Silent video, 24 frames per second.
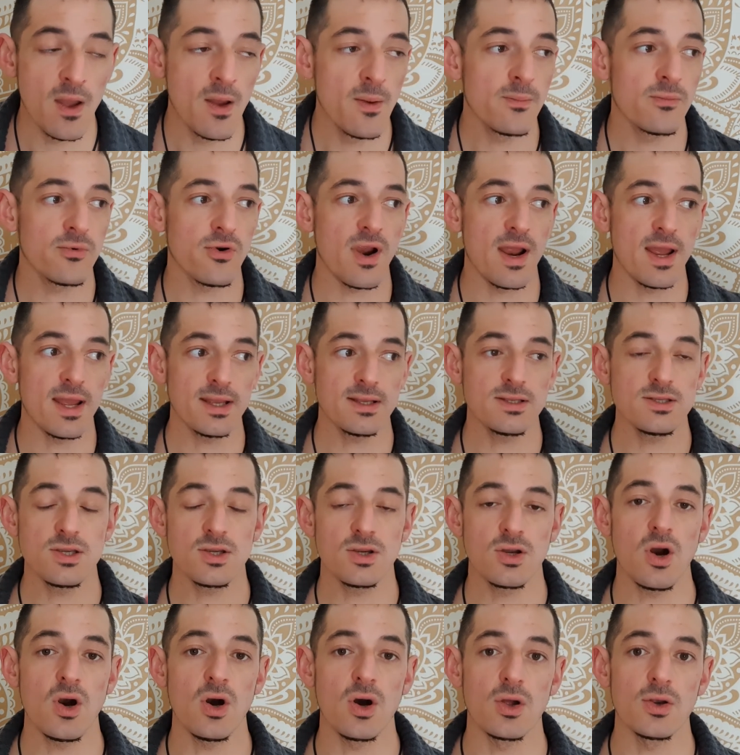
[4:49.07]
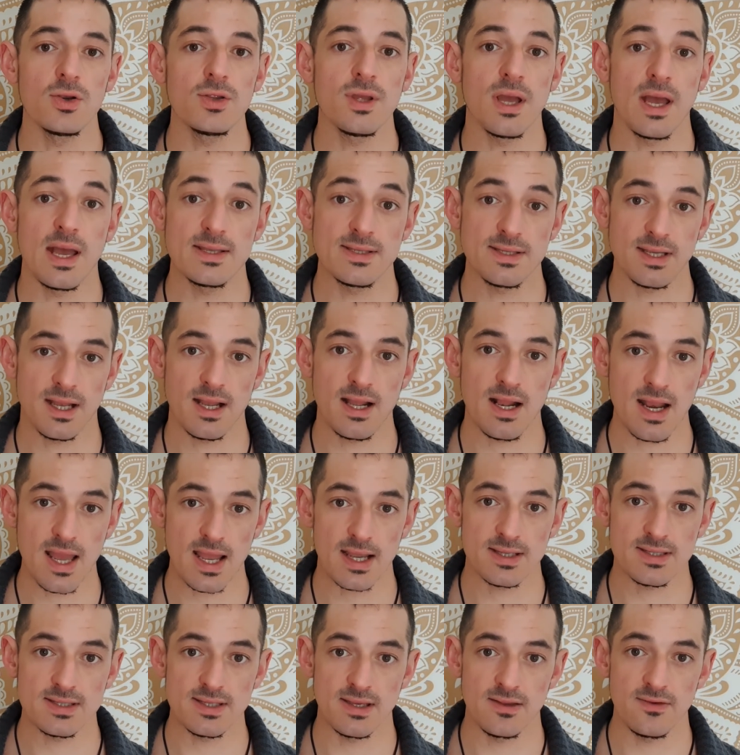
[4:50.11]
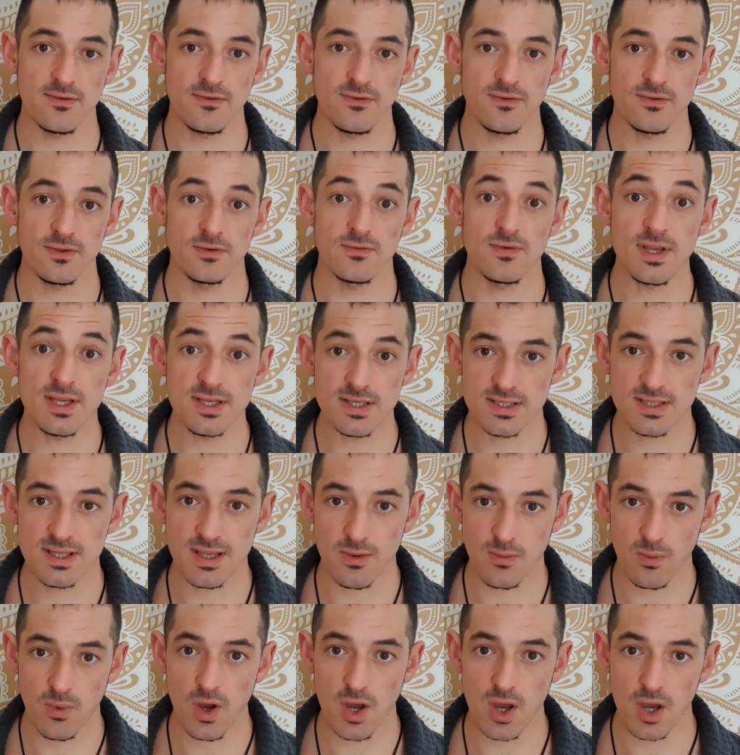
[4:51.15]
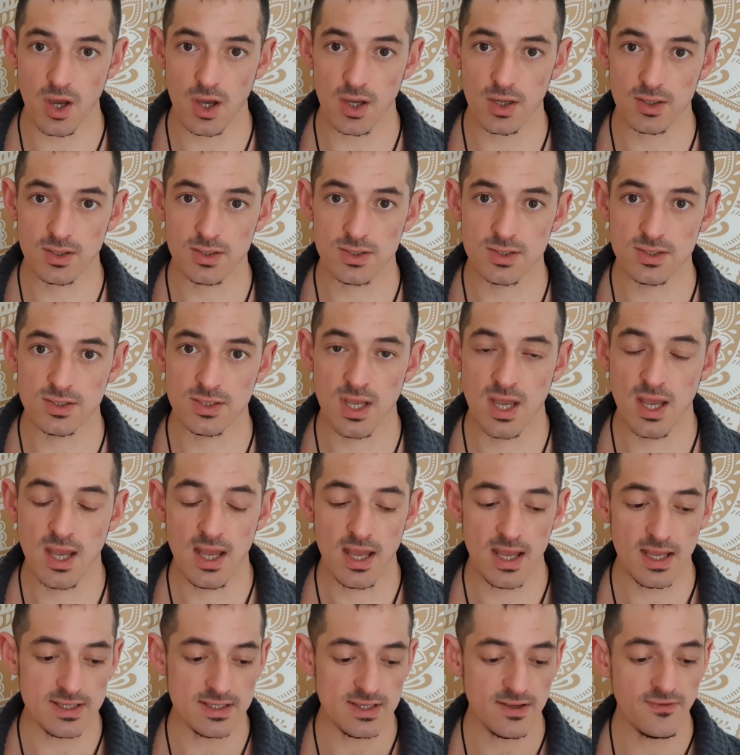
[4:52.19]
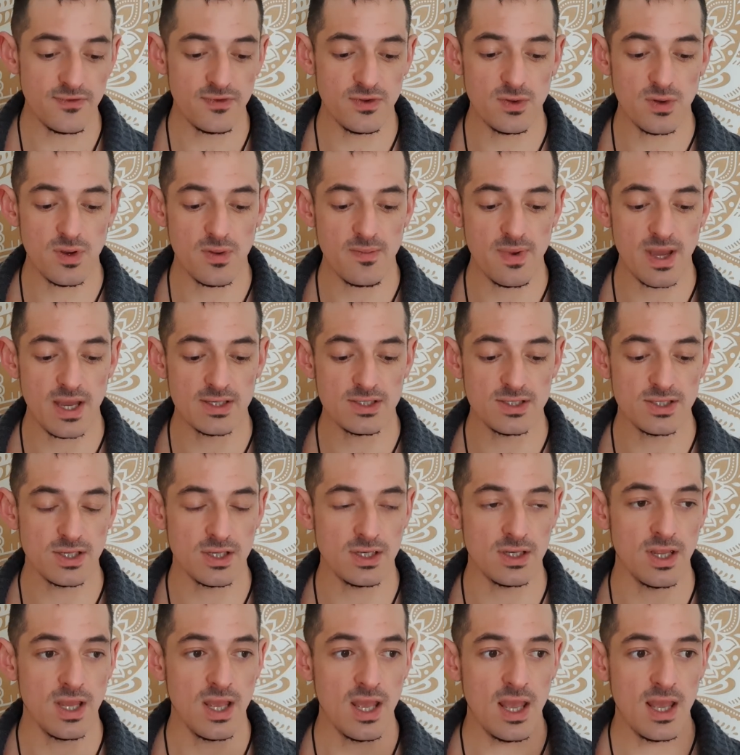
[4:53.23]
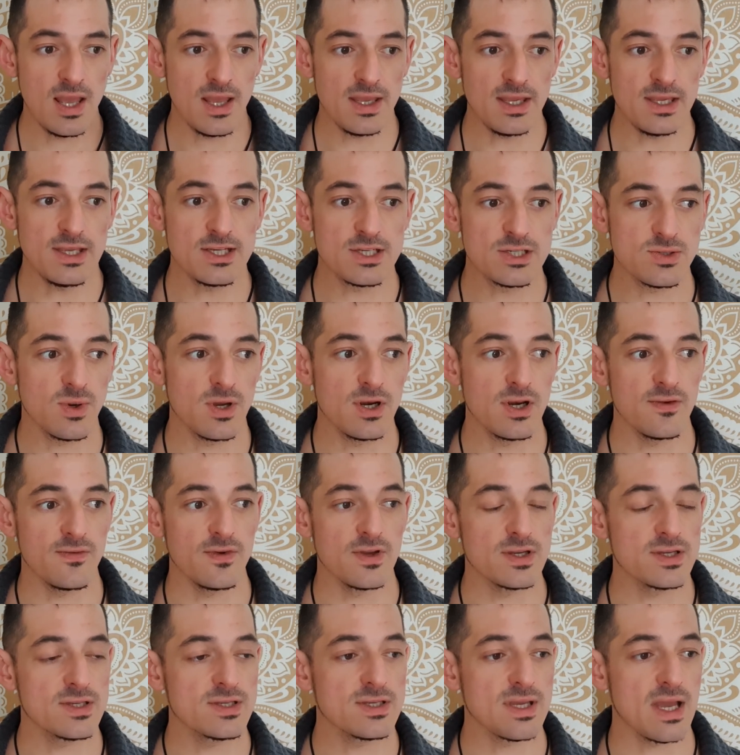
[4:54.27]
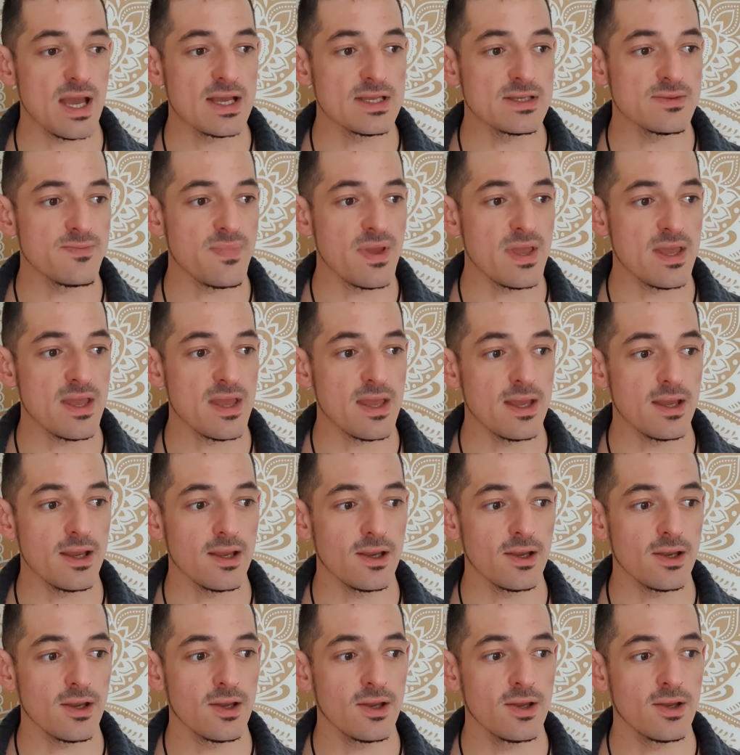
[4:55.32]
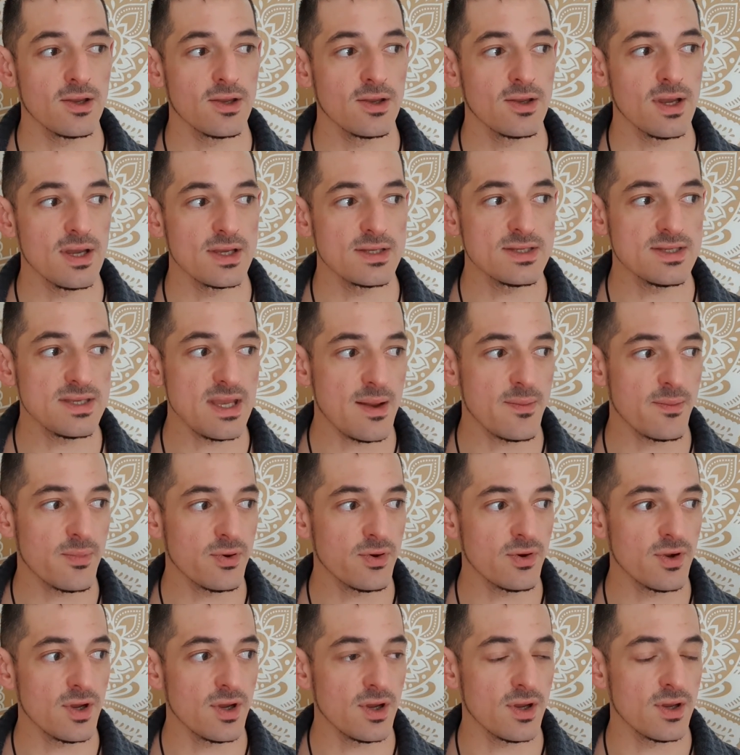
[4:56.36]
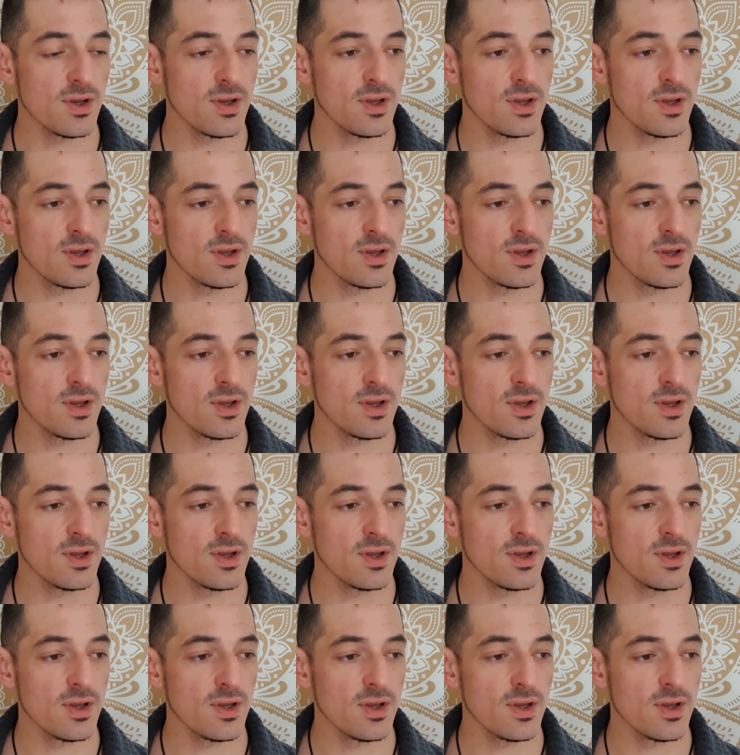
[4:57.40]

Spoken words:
Praying to God as a collective, the reason it works is if you imagine each one of us as being a separate